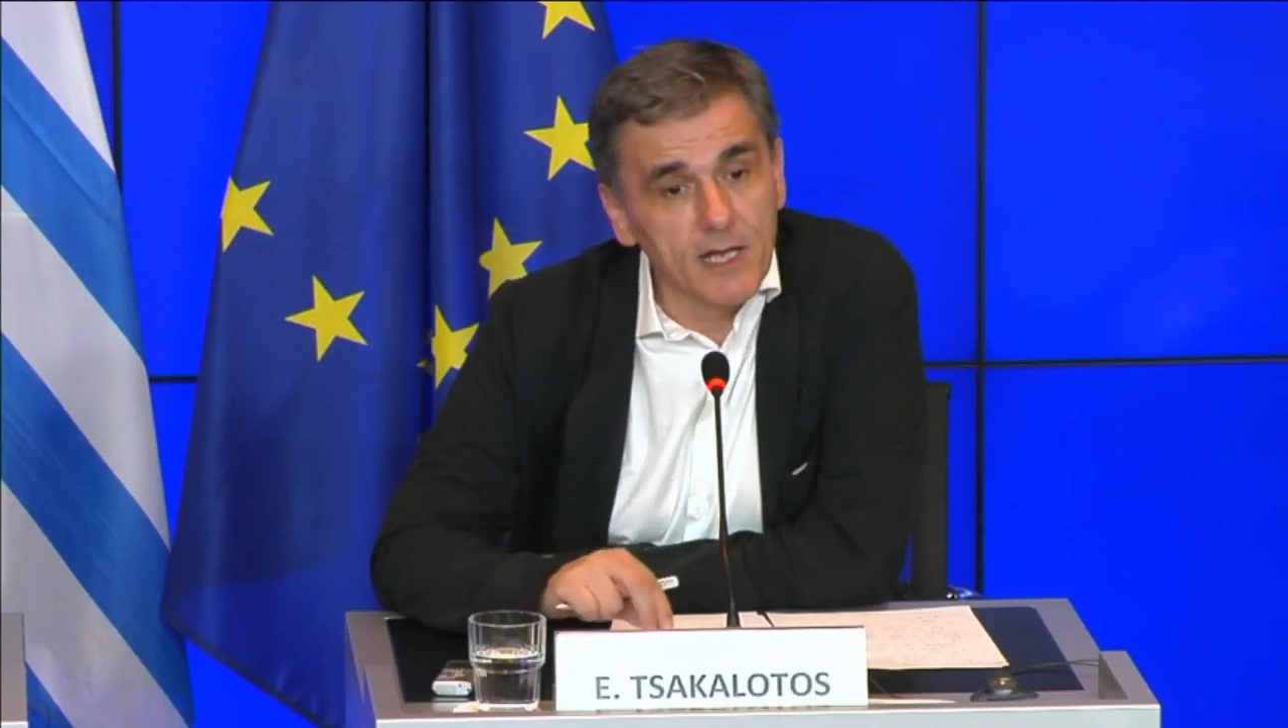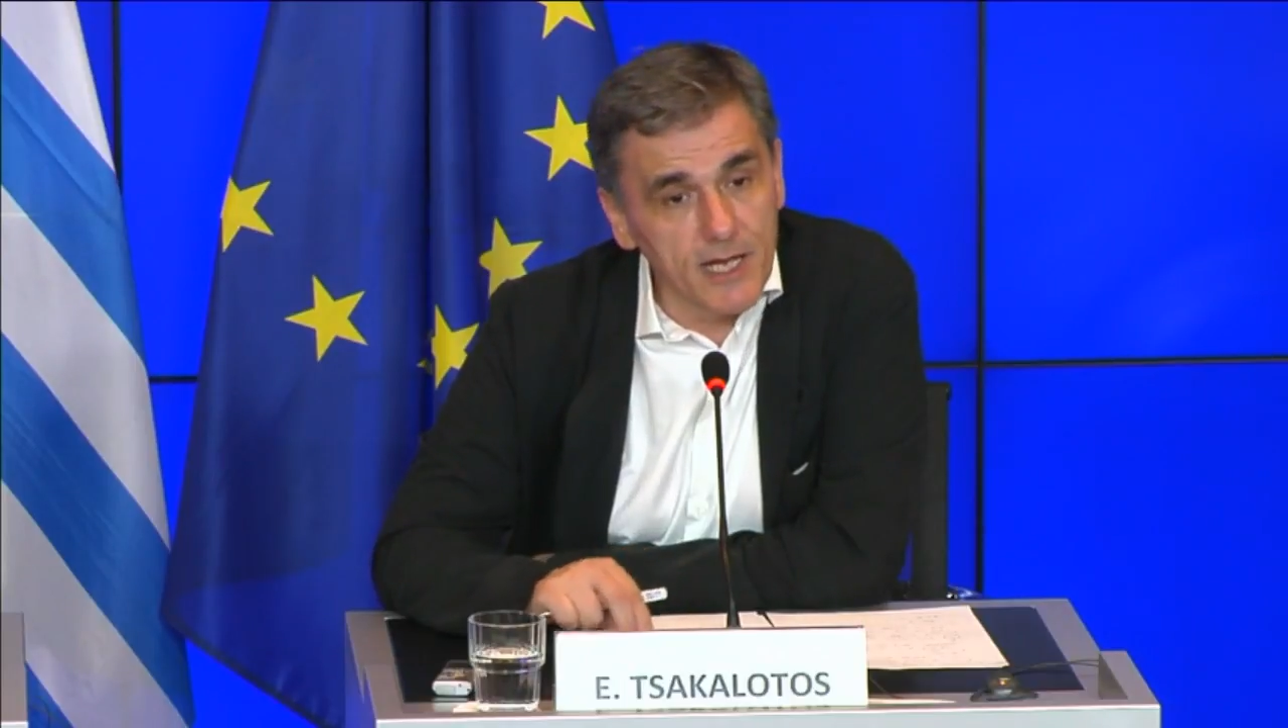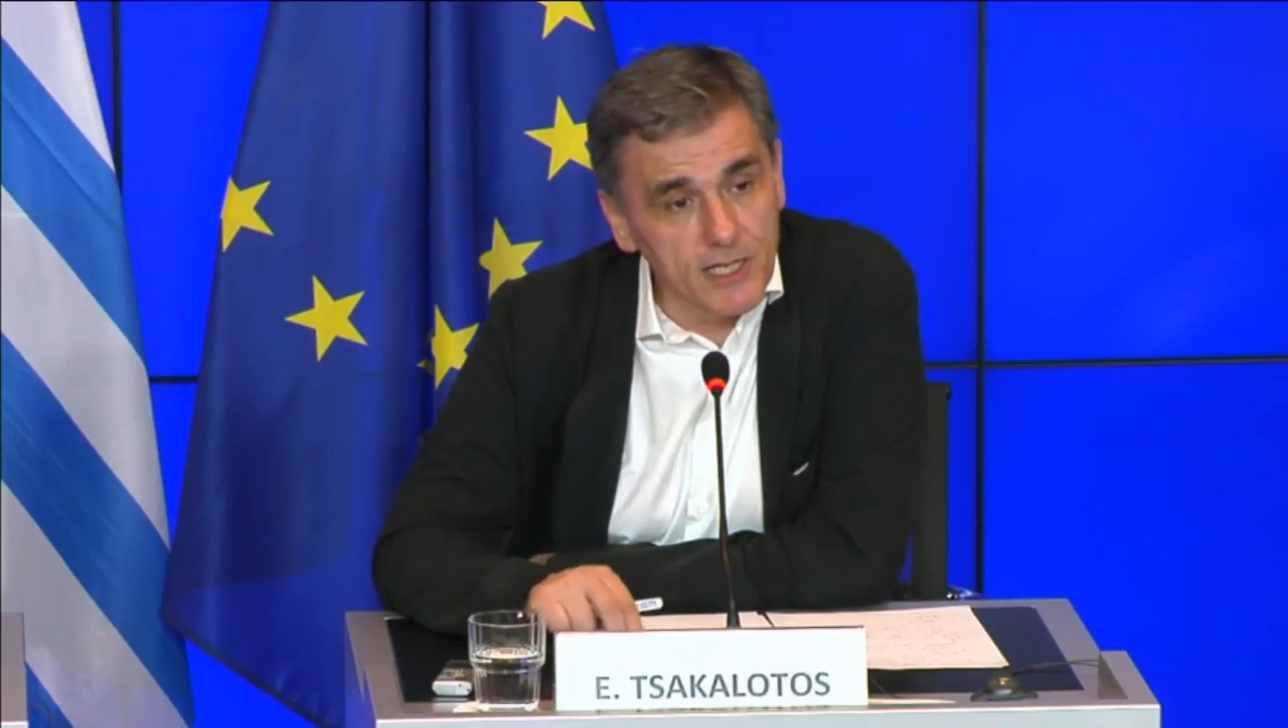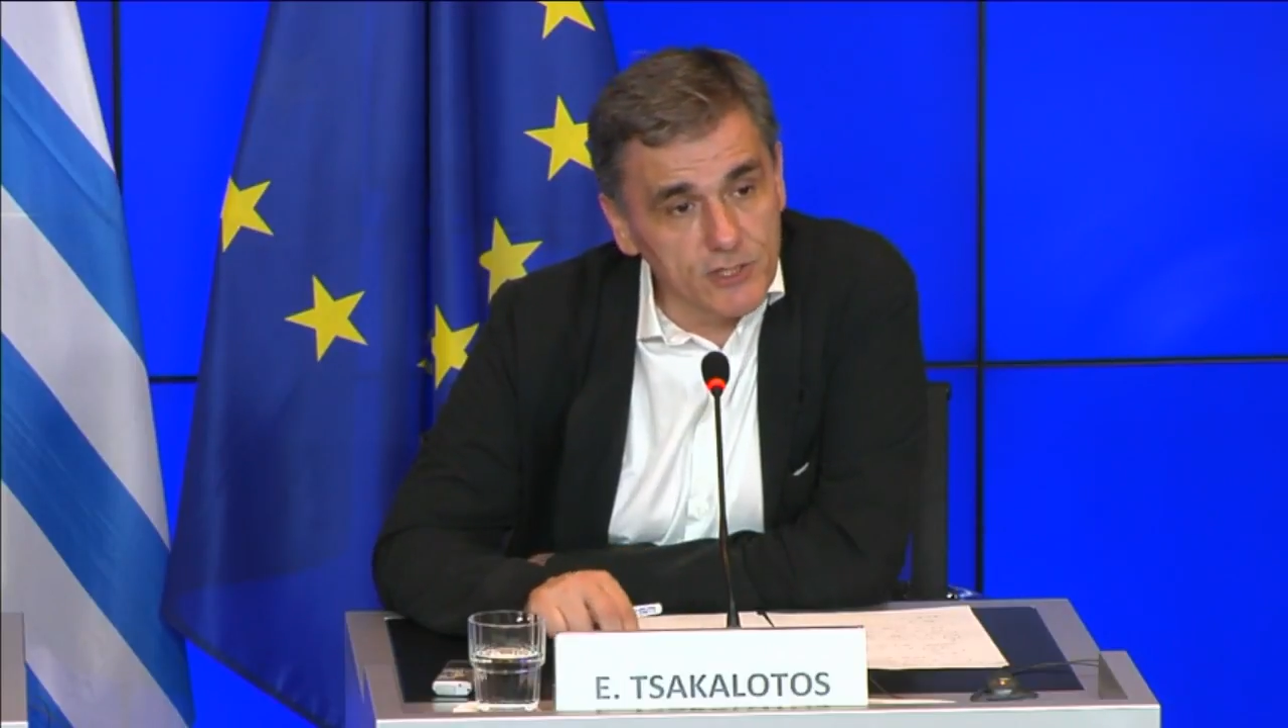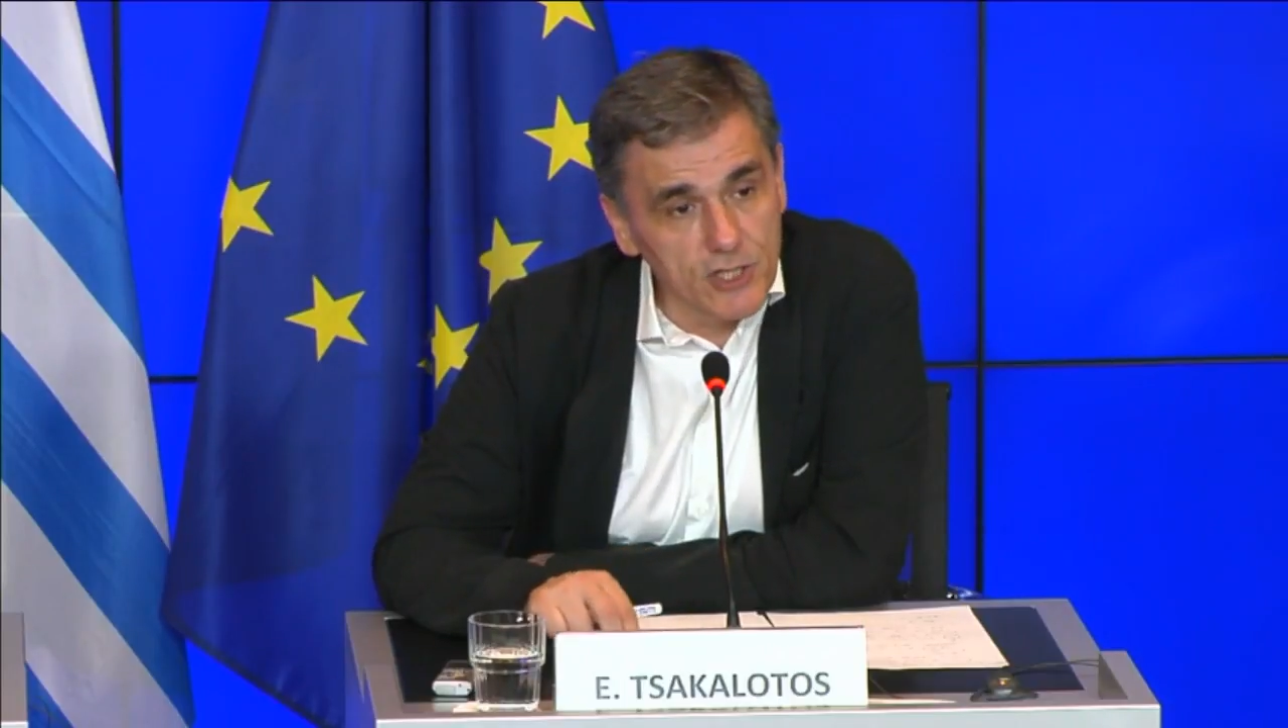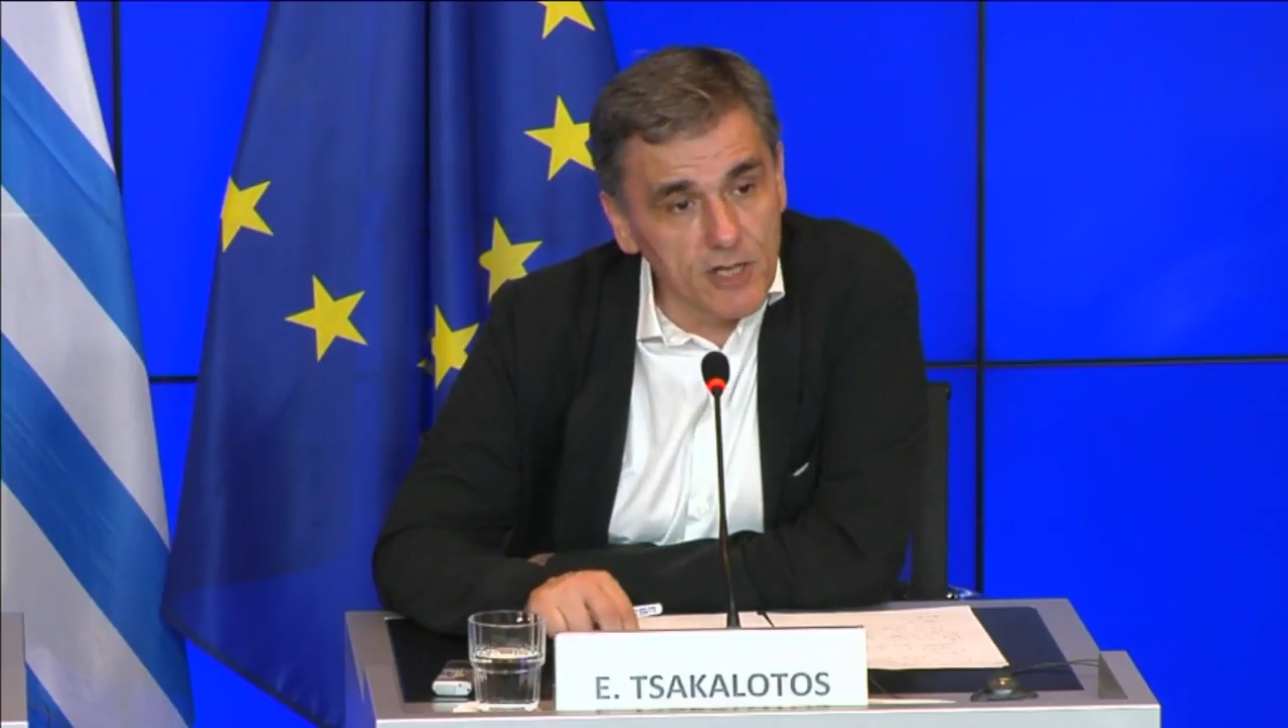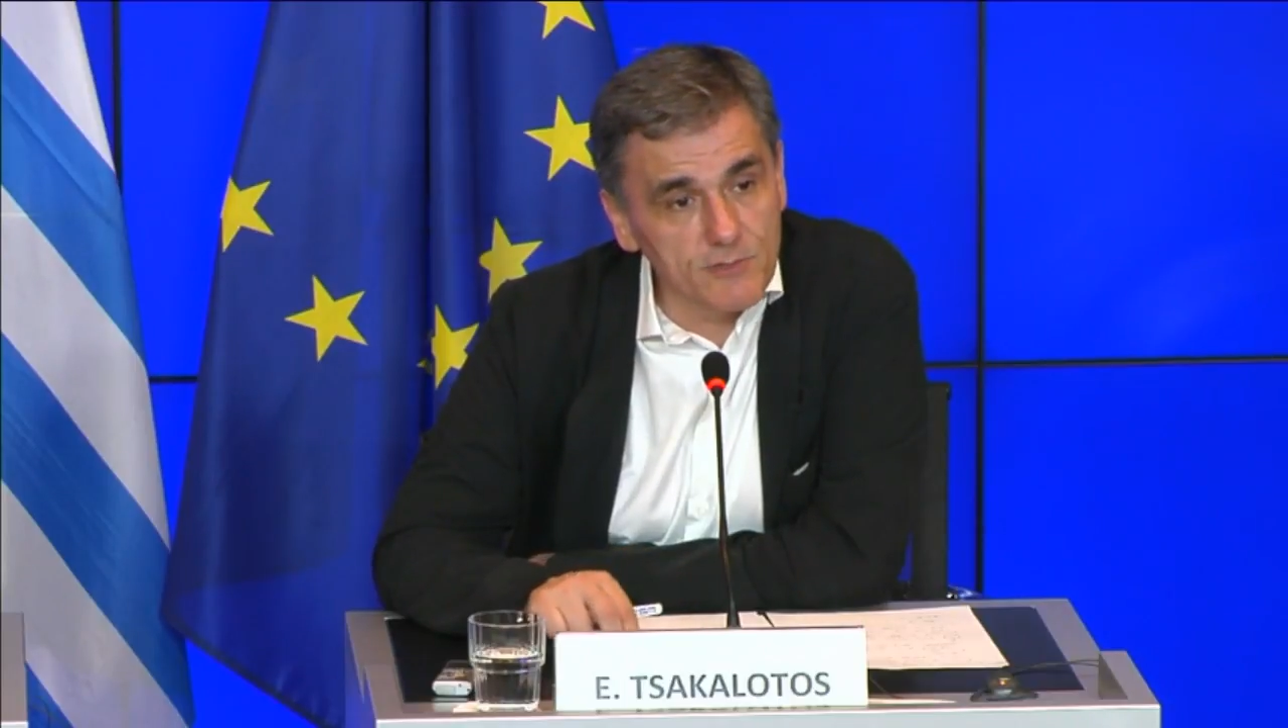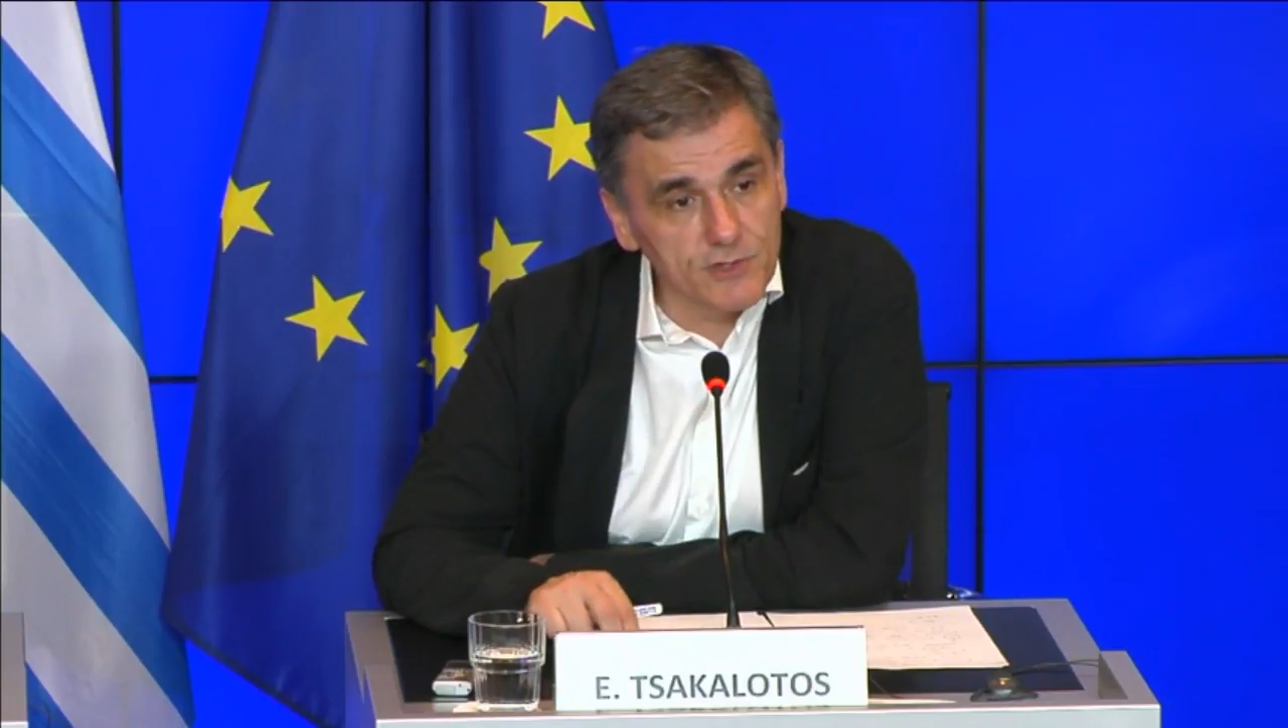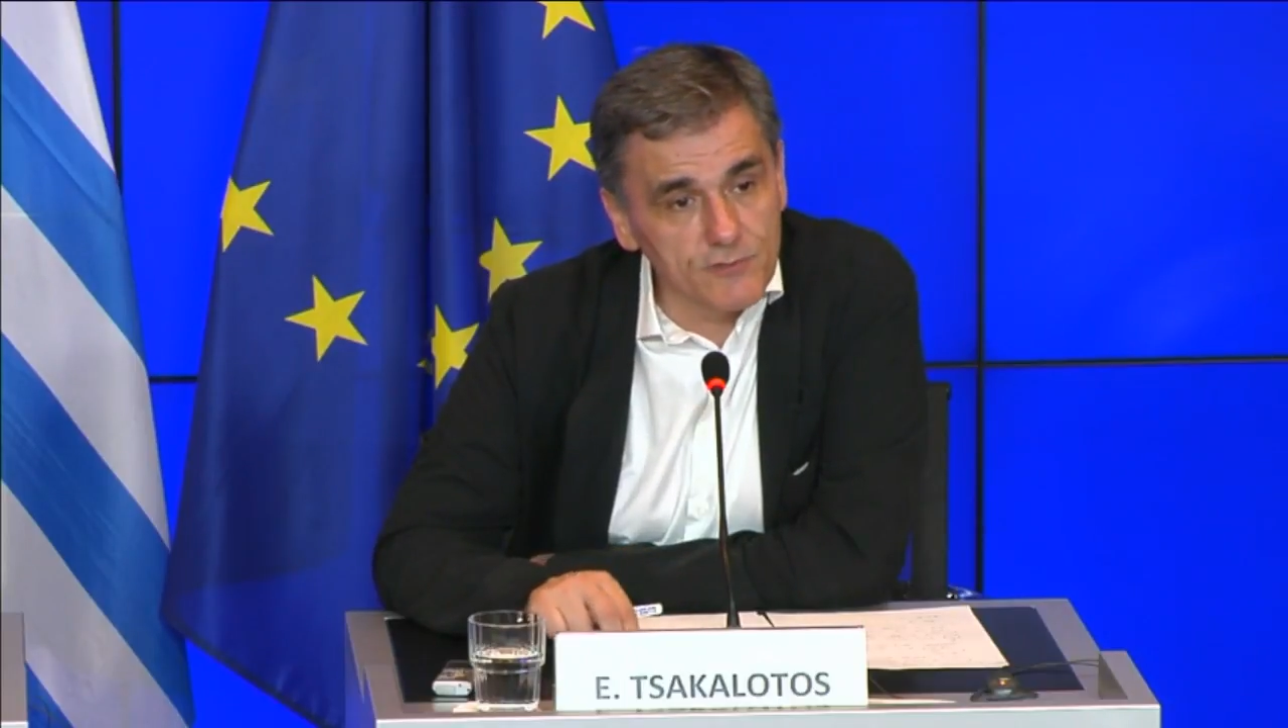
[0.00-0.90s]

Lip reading: in terms